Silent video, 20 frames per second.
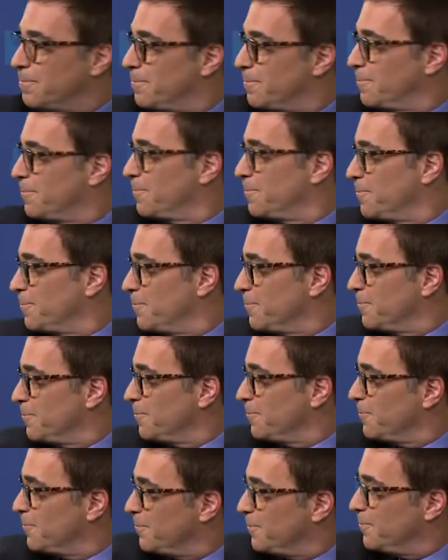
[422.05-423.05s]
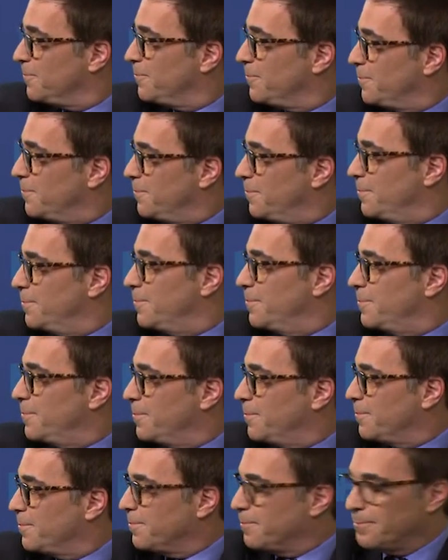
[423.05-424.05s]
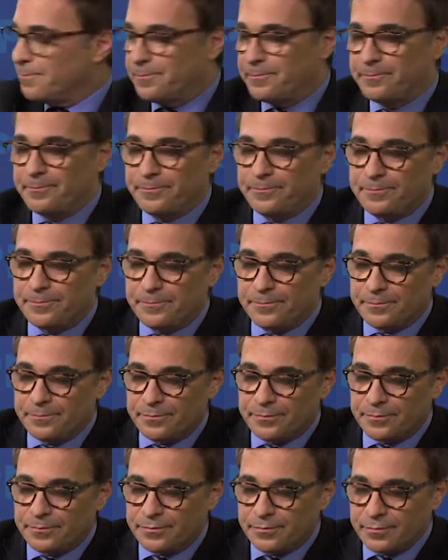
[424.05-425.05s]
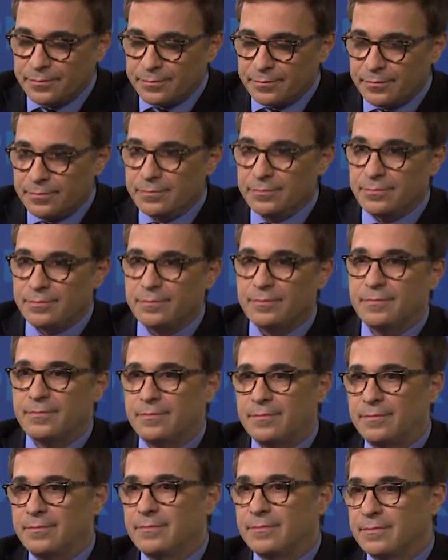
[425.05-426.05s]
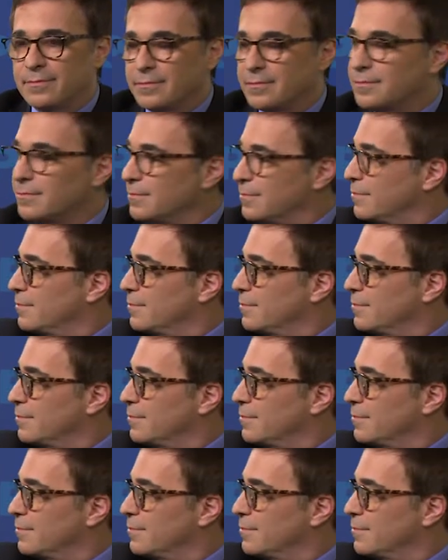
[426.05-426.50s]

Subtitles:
[no speech]